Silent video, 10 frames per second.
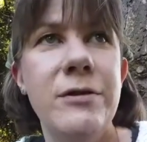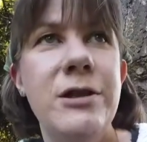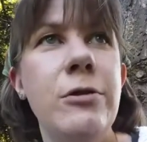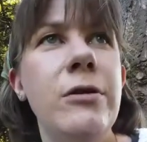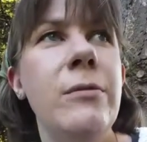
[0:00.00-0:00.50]

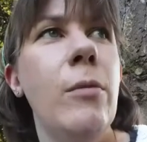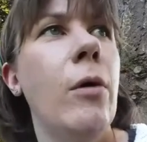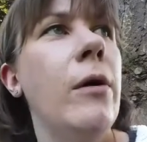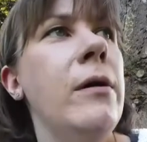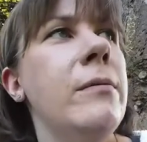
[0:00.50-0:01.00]
suiting
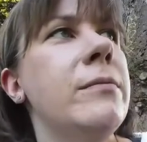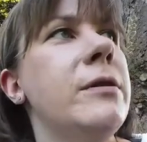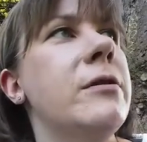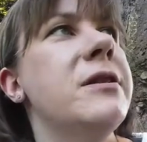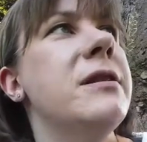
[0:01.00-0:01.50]
more
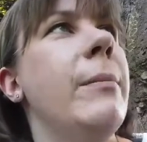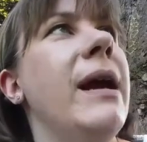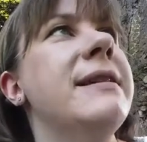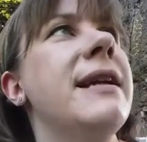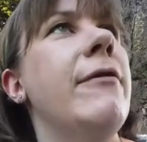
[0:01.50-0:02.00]
because the
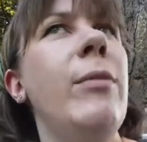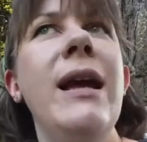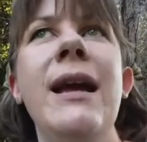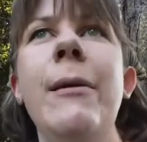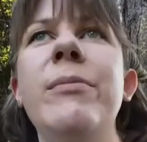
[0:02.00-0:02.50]
males have
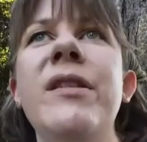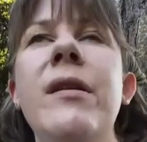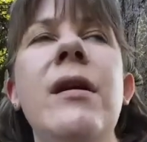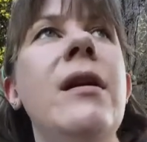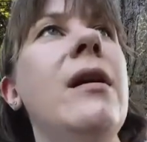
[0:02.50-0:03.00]
black caps,
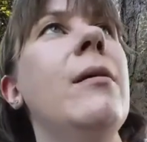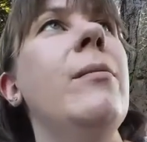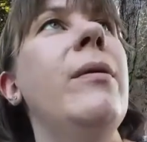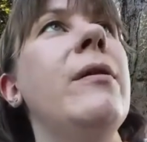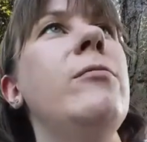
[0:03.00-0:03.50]

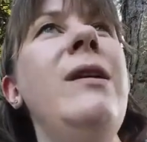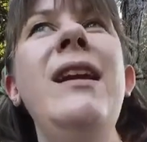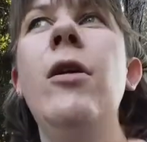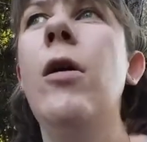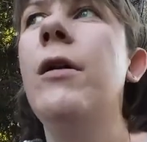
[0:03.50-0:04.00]
but
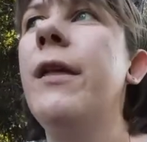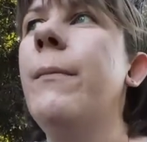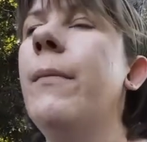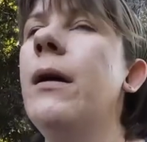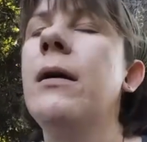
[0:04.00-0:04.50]
we call
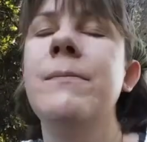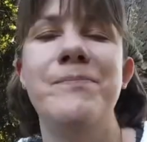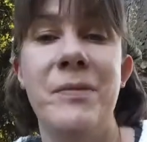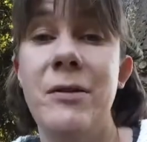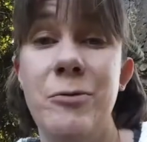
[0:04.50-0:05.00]
them,
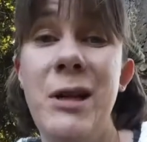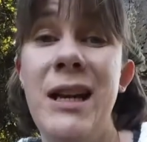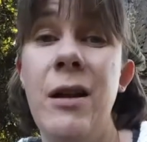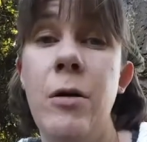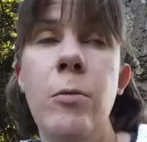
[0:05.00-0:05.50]

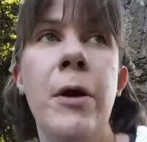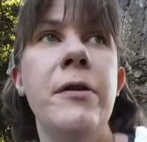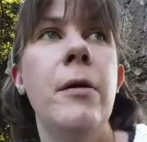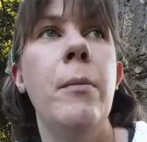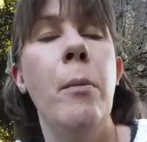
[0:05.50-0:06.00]
really a long
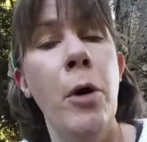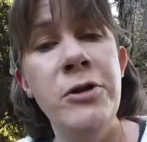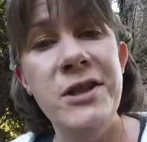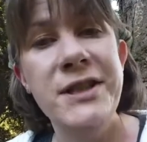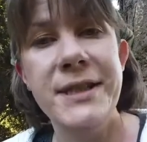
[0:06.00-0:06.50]
word,
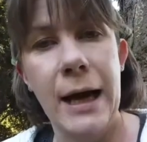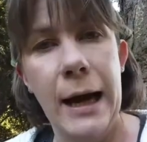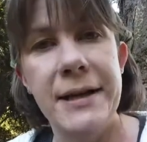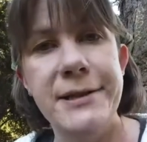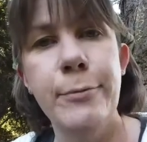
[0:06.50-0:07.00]

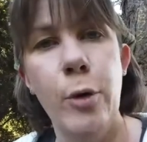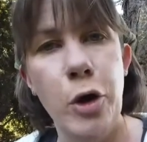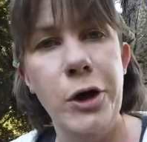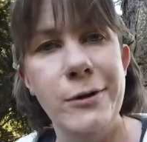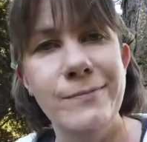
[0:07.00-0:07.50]

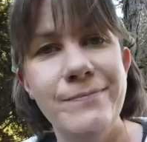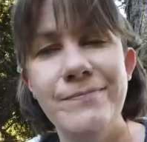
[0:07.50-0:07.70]
Mönchsgrasmücke.